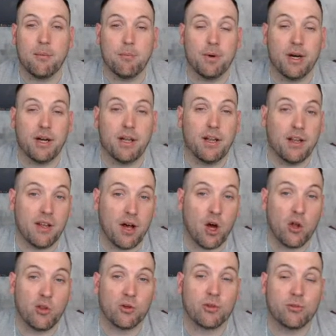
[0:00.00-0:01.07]
but
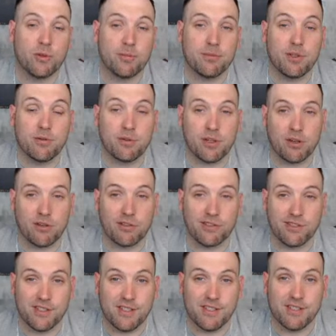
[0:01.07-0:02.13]
other
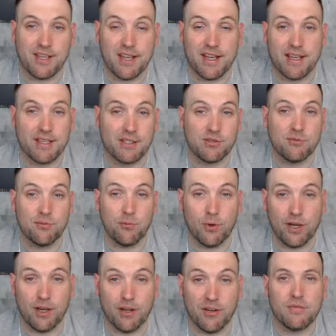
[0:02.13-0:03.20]
cryptocurrencies as
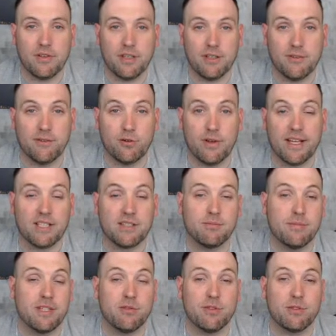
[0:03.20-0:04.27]
well. And if you ask
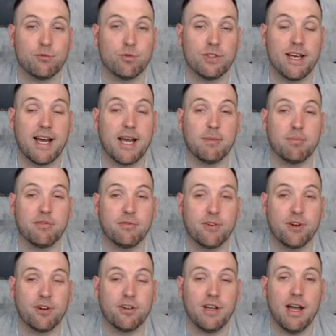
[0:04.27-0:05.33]
me which one I
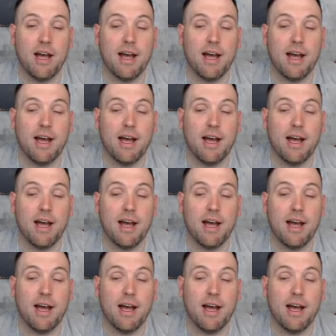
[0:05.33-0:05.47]
prefer,